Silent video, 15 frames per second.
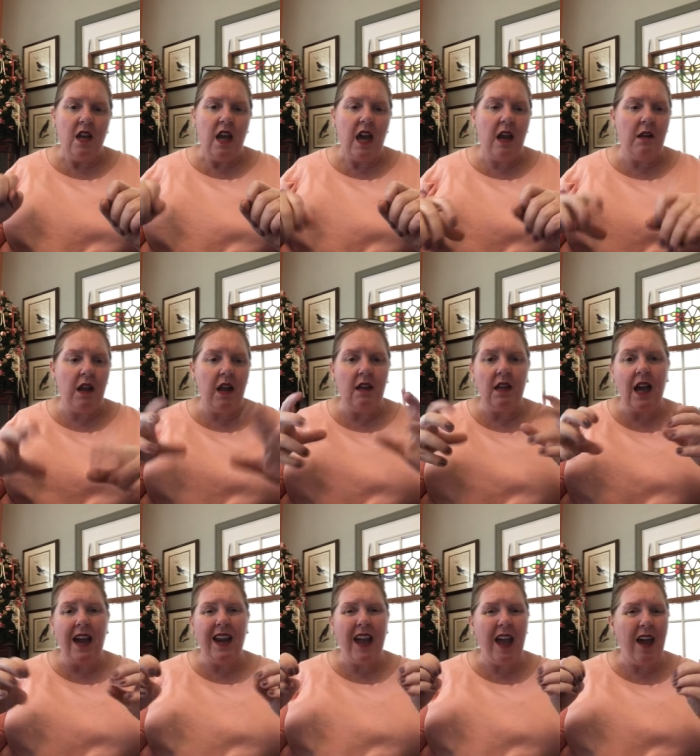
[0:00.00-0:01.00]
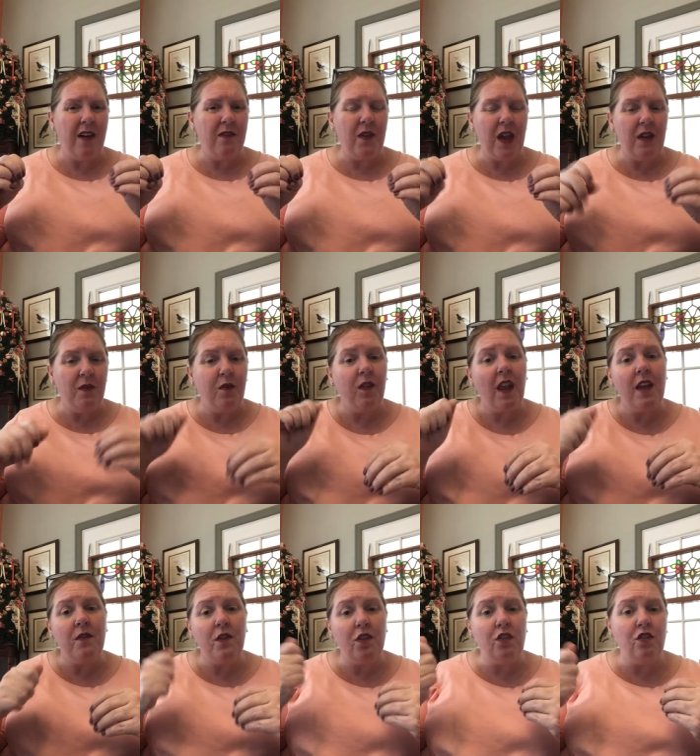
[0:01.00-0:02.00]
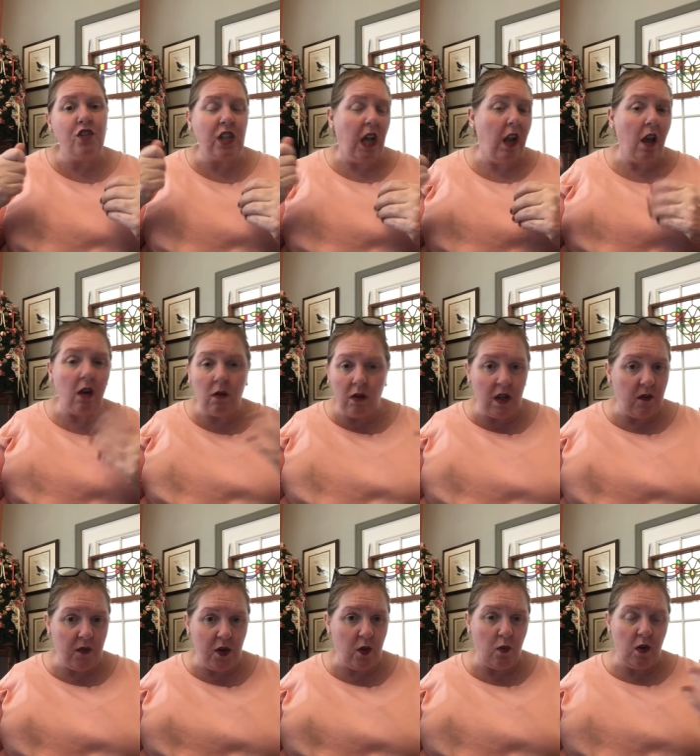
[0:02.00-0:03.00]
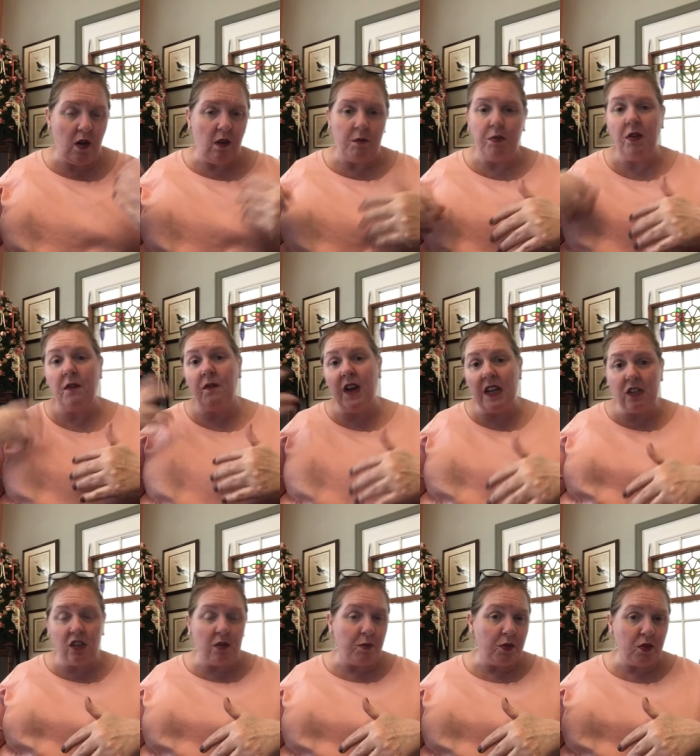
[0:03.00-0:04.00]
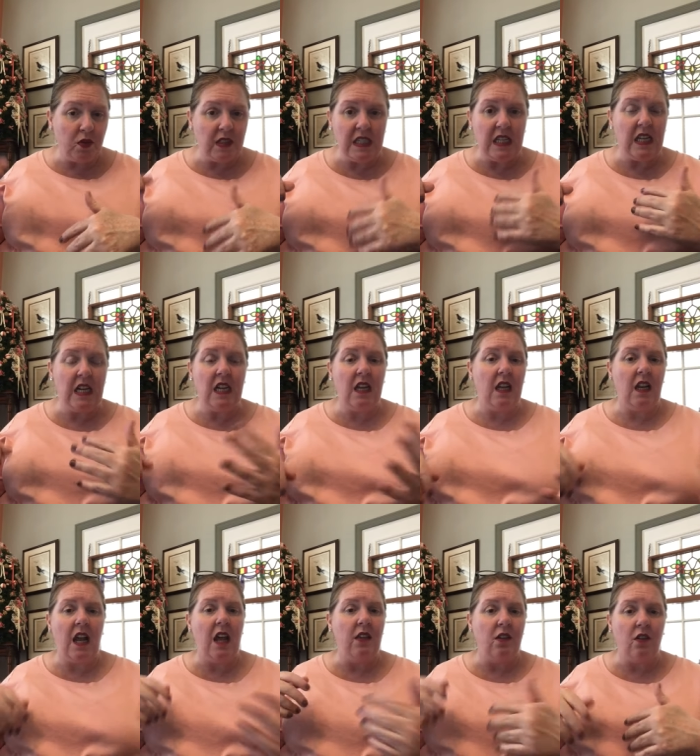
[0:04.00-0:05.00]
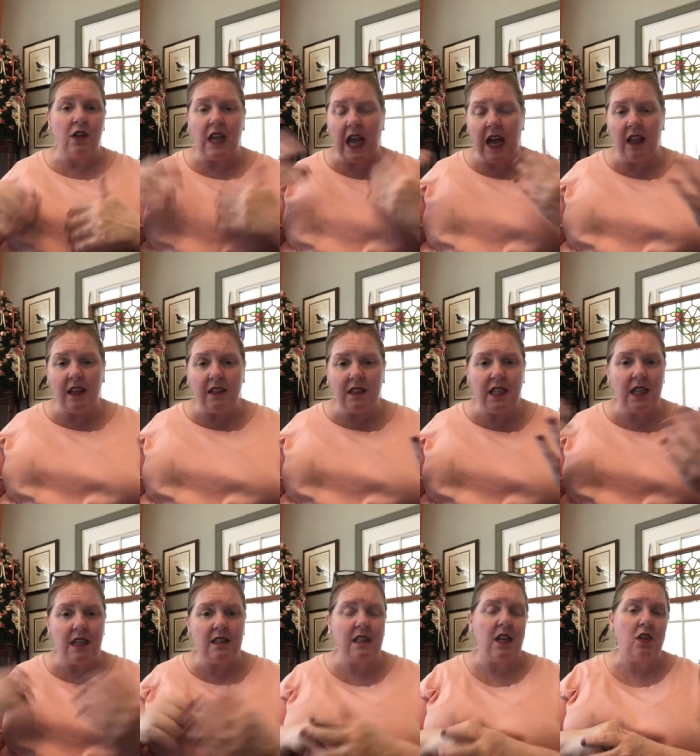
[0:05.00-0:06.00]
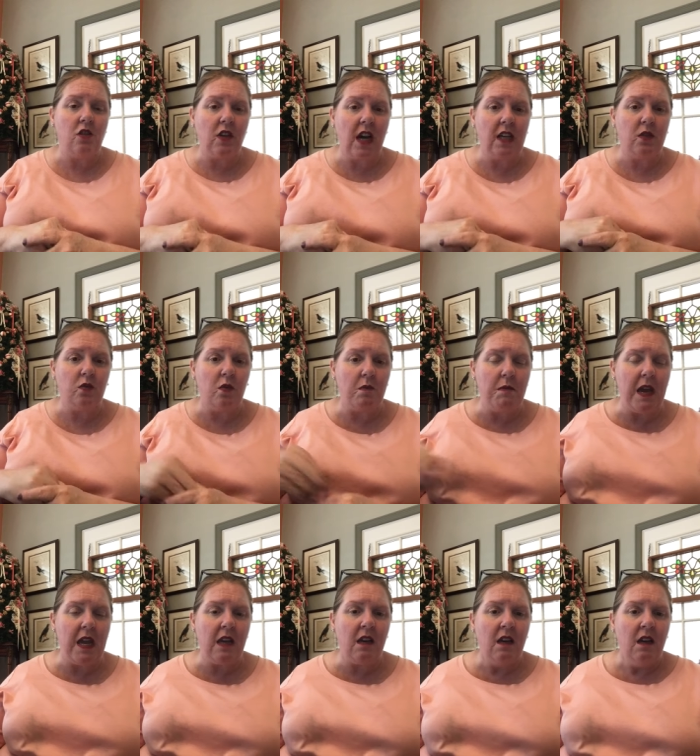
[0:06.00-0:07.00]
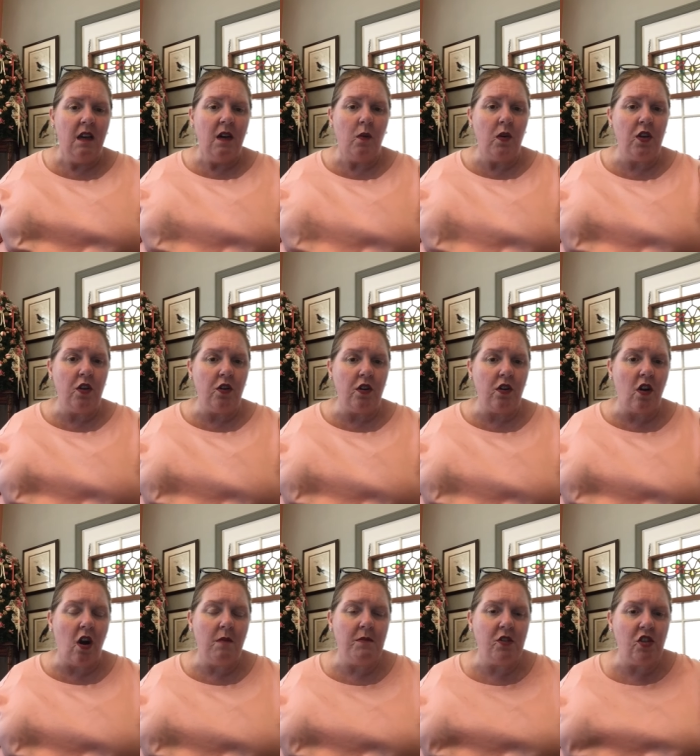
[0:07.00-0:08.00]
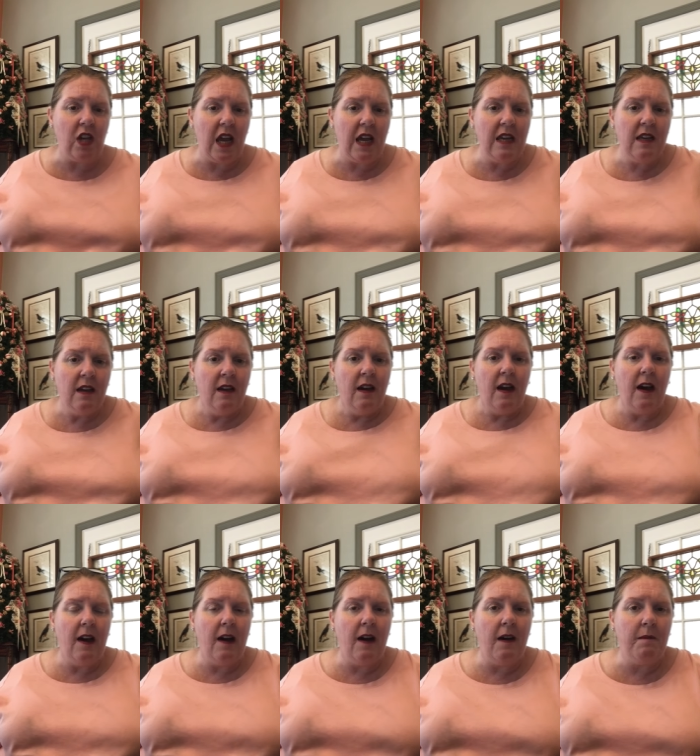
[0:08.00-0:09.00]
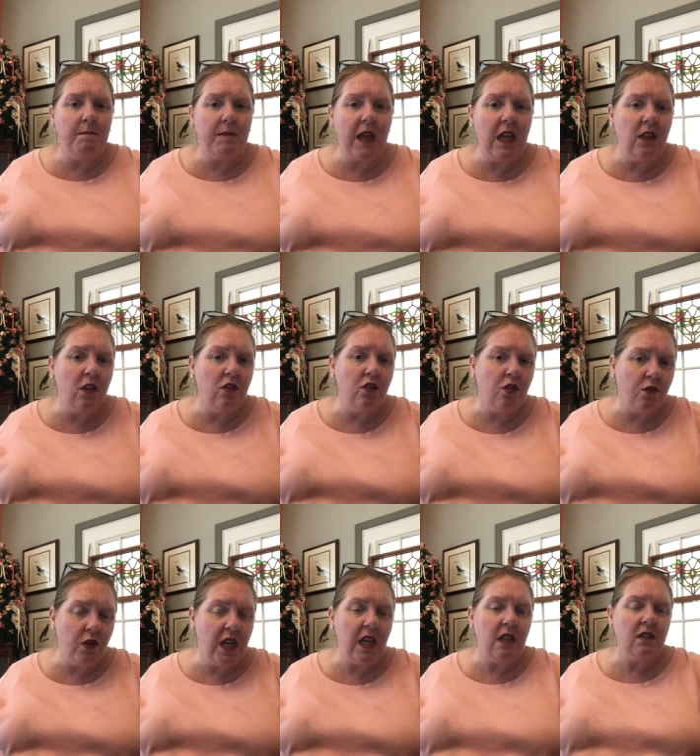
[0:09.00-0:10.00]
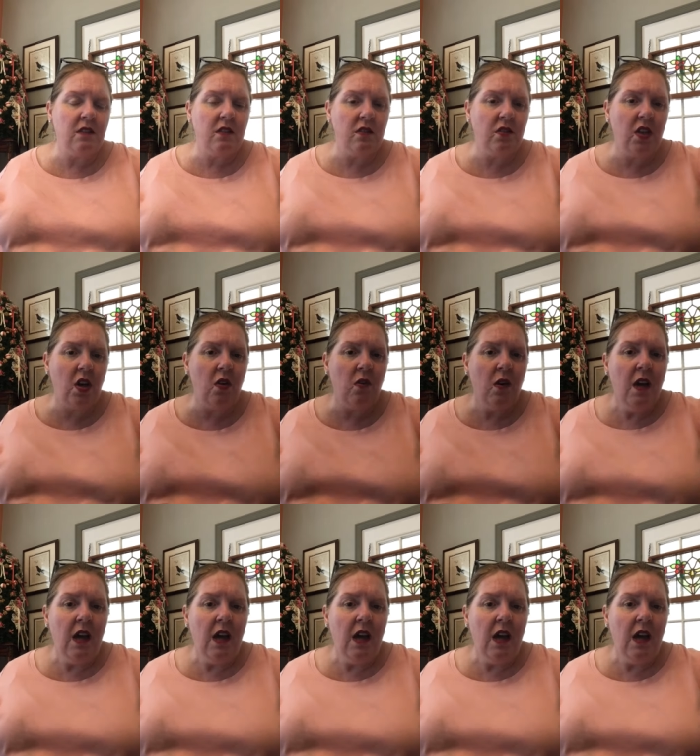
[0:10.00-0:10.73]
and kind of have a flavored jello, if you will, and put vegetables in it and their galantines that you guys will make when you're in Garmage, and their terrines. So